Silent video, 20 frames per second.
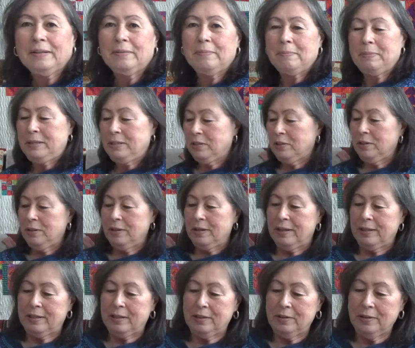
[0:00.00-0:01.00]
be sure
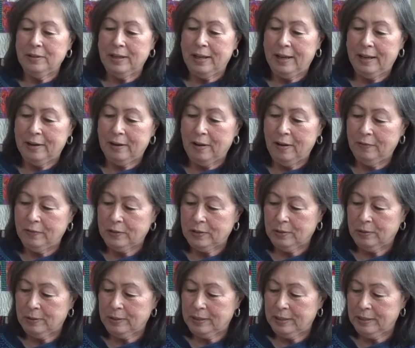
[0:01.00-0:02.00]
to turn that off
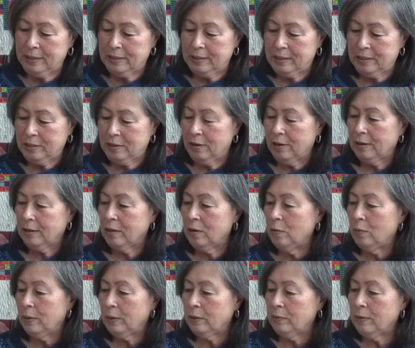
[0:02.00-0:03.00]
so it doesn't start
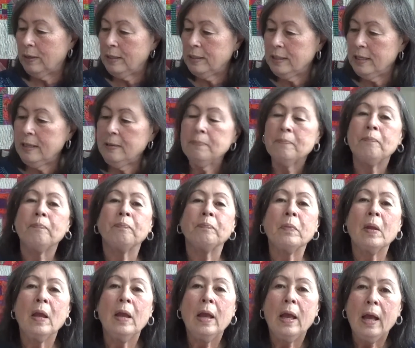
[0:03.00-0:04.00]
going crazy.
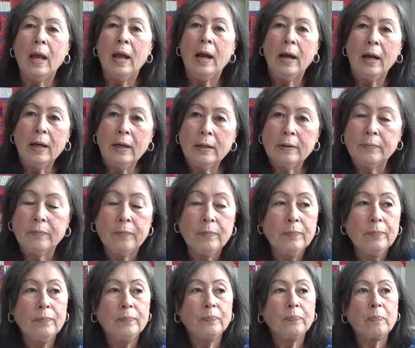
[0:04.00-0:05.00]

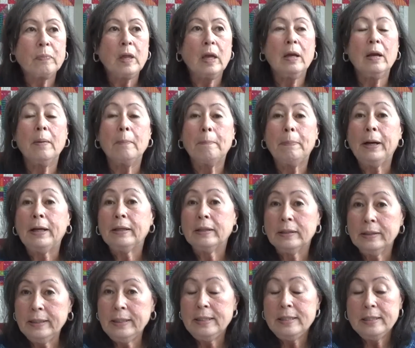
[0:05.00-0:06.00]
But
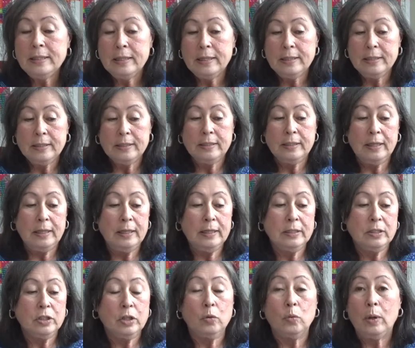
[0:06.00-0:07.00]
Linda's
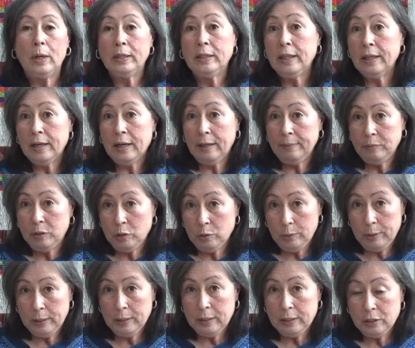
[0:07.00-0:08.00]
is the one that I'm
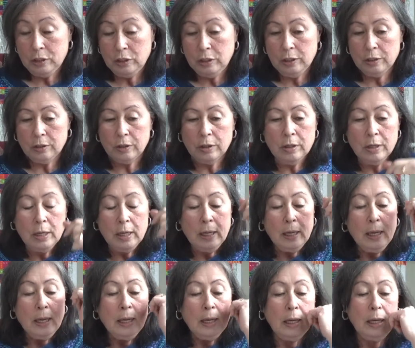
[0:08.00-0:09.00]
doing this year.
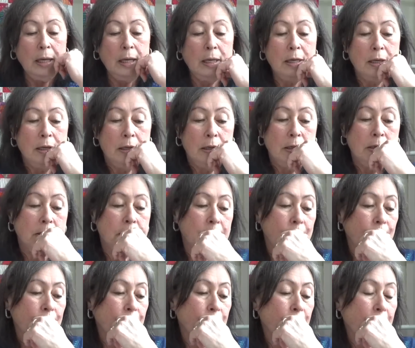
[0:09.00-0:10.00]
And
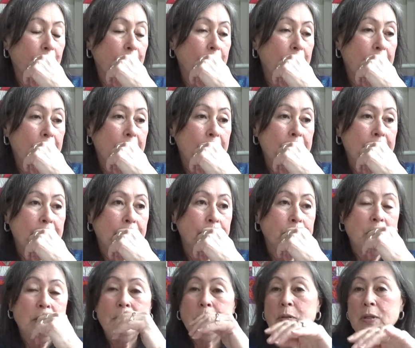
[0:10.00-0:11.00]

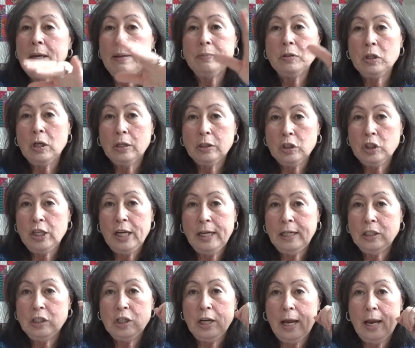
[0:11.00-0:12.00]
sometimes I'll
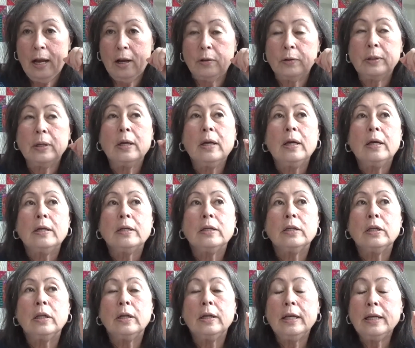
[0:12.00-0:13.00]
change out.
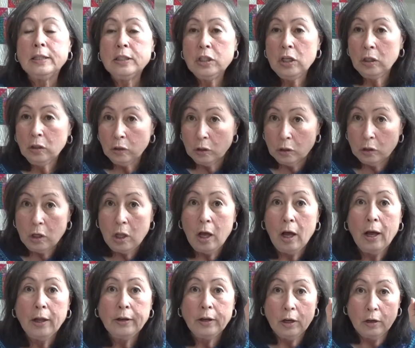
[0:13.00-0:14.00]
It's a
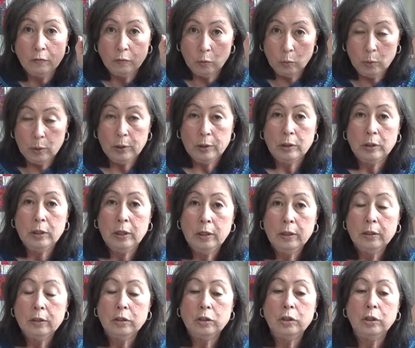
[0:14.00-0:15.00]
lot of work
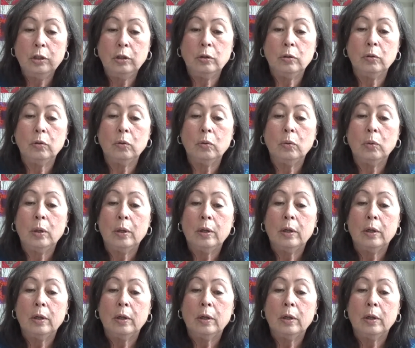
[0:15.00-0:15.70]
to